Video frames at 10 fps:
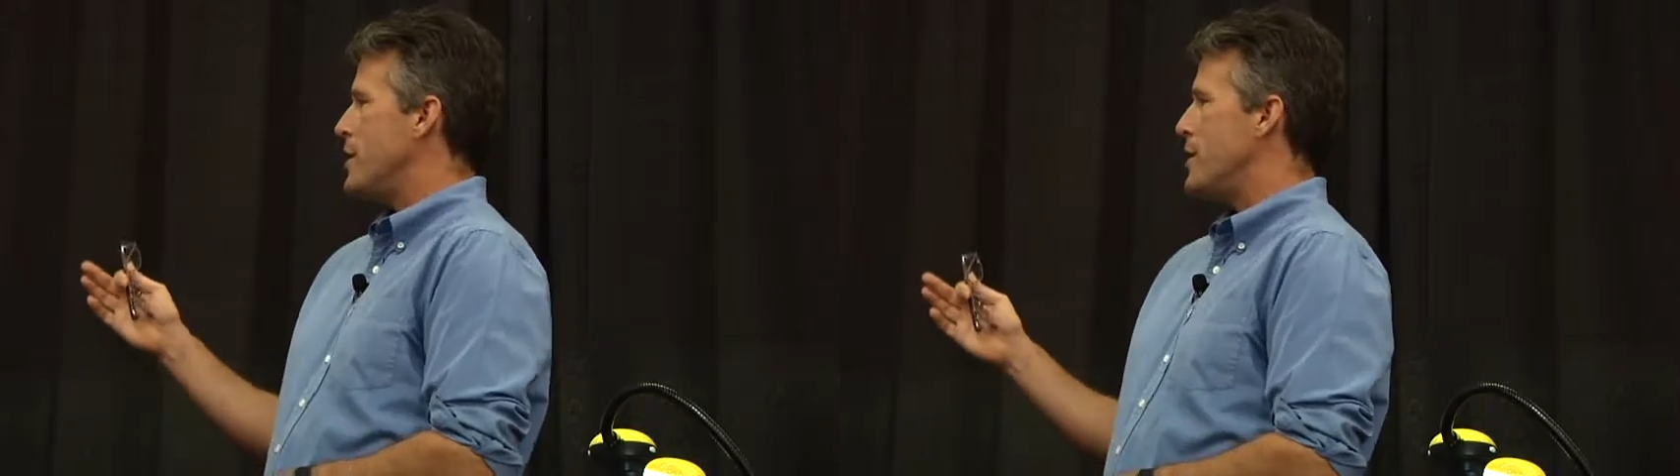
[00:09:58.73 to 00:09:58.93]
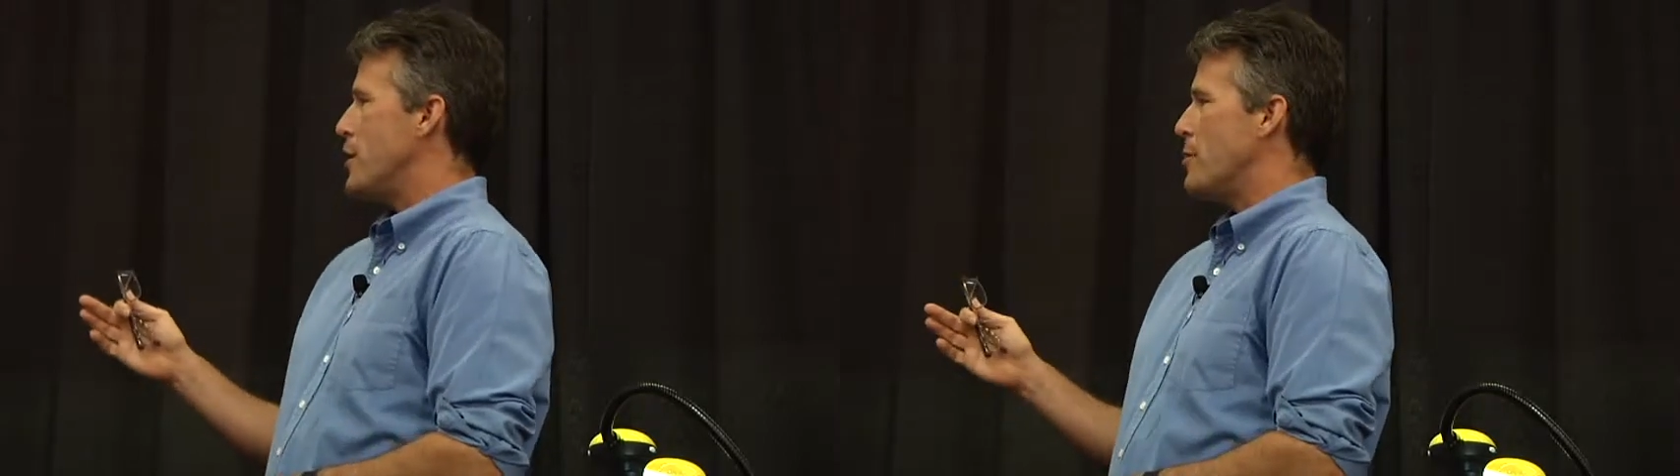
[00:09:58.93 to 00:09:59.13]

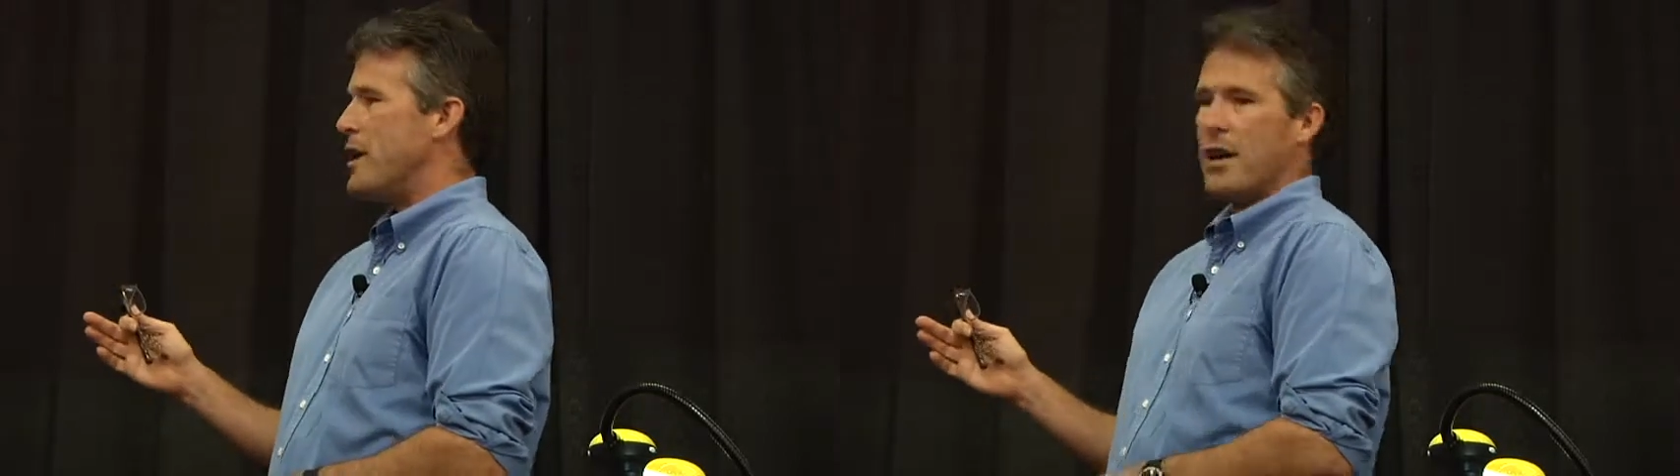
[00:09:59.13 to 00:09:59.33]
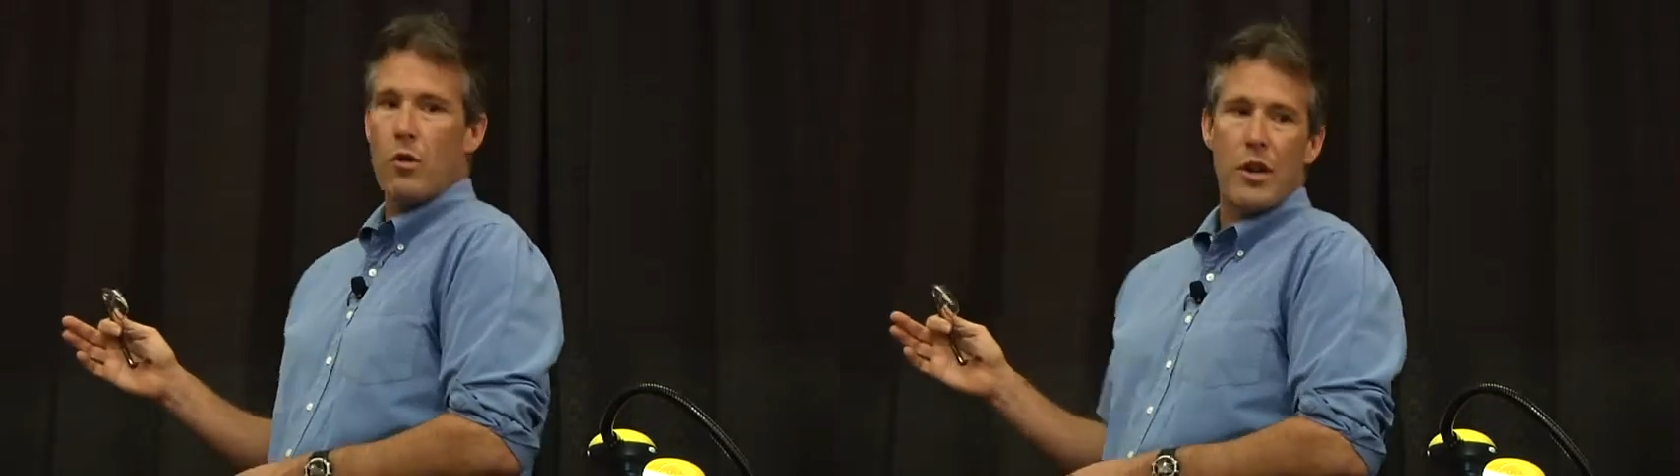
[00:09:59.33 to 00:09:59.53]
The
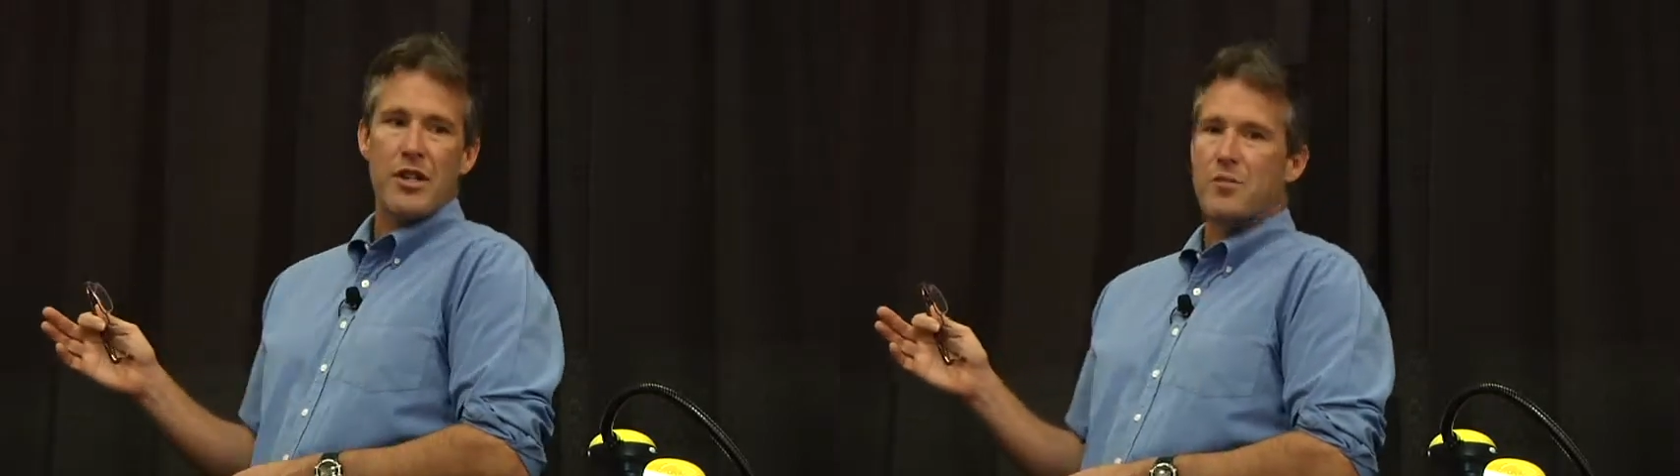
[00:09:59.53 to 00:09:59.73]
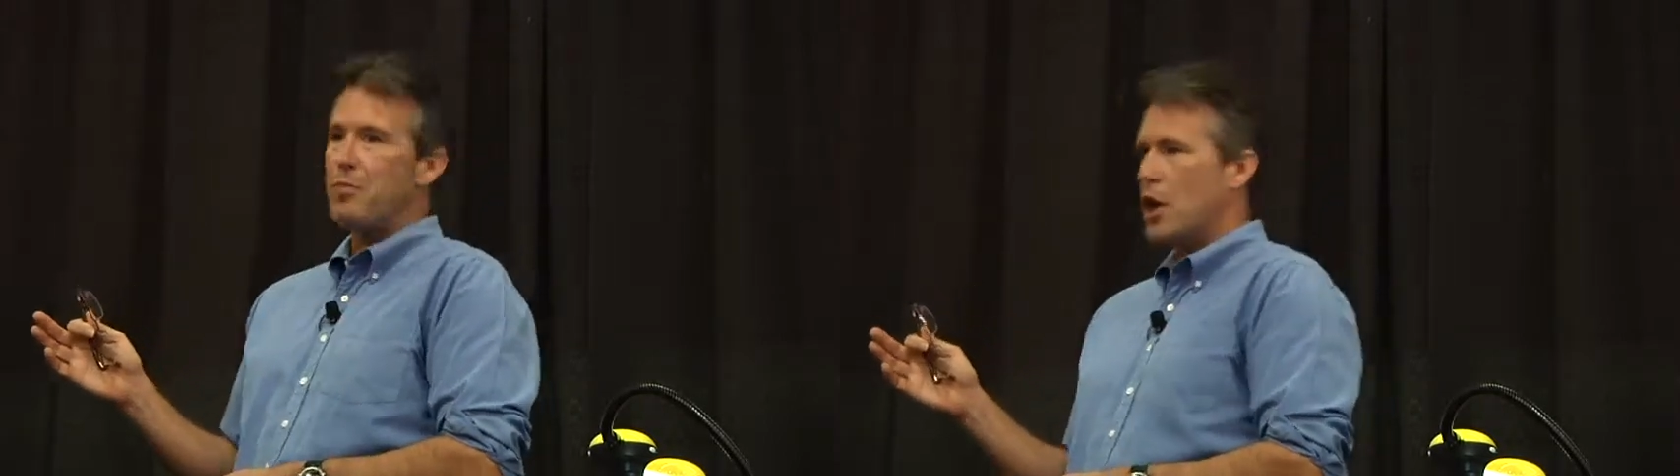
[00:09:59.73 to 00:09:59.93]
intermediate one
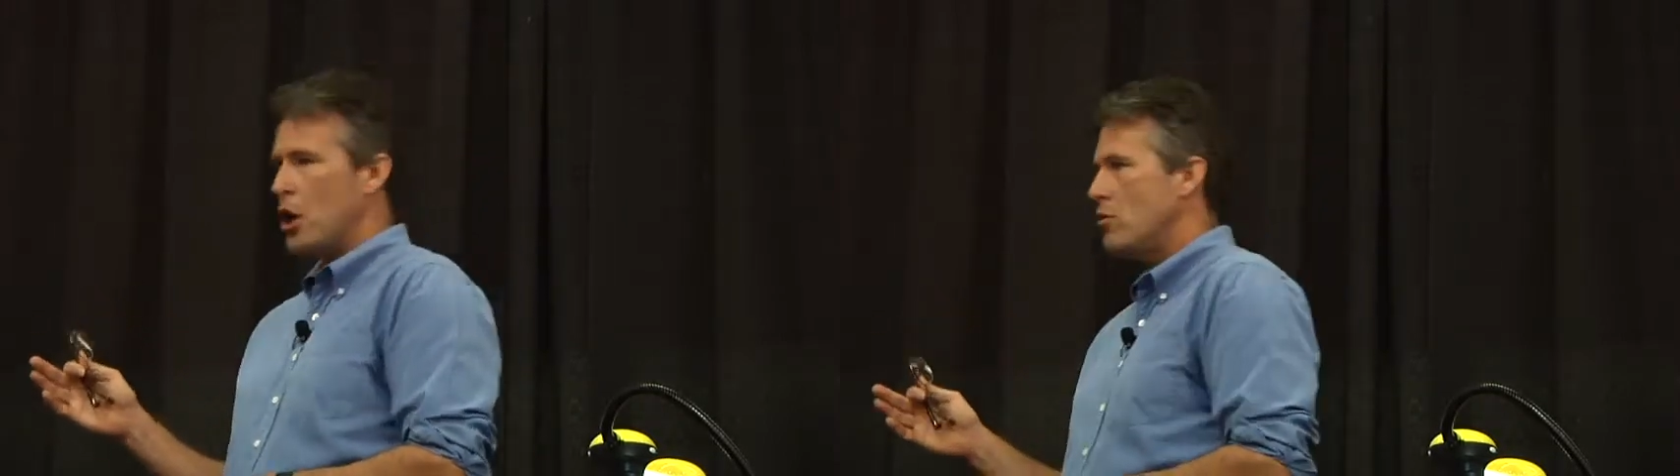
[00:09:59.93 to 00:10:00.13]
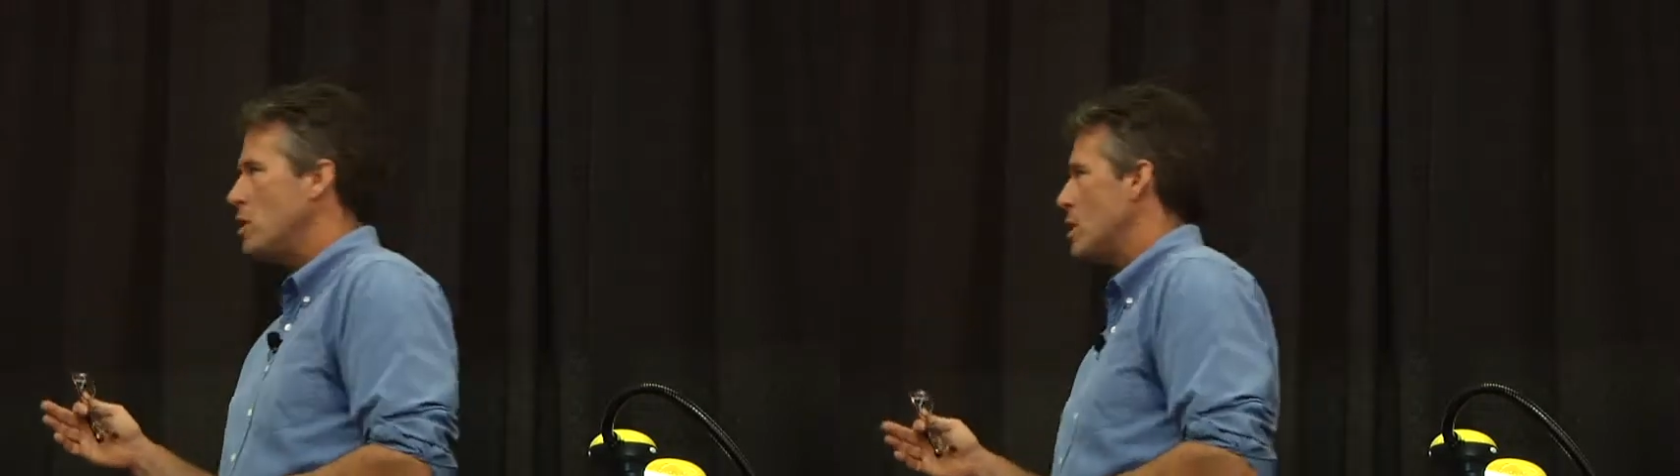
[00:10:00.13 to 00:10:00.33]
is
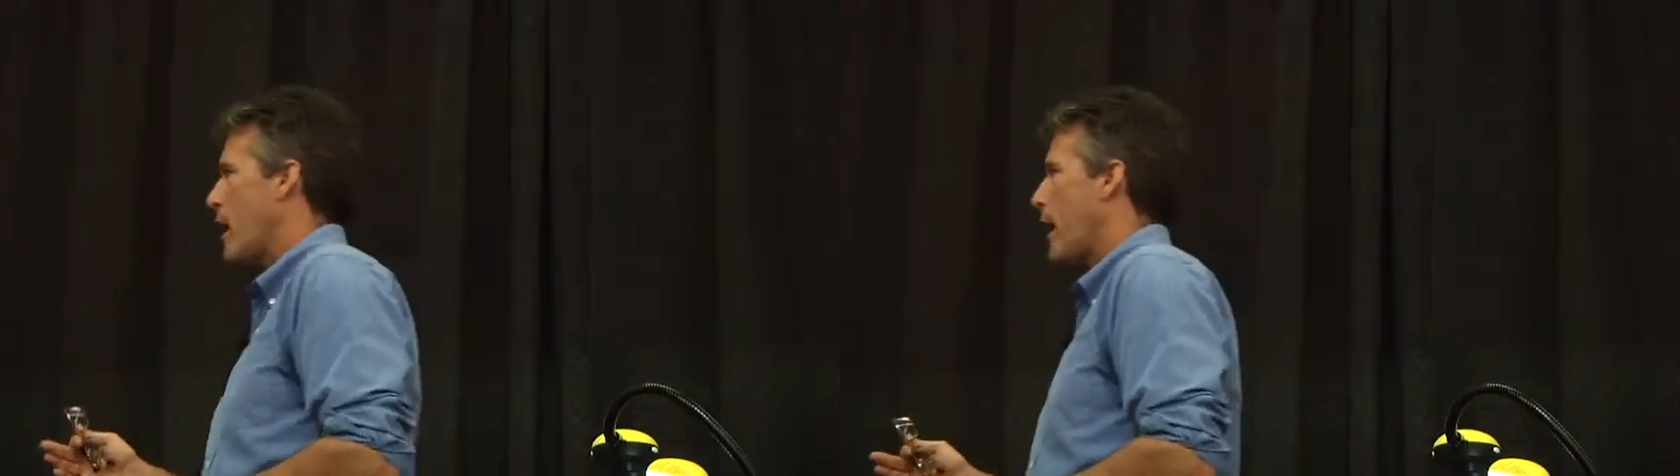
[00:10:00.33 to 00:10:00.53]
blue.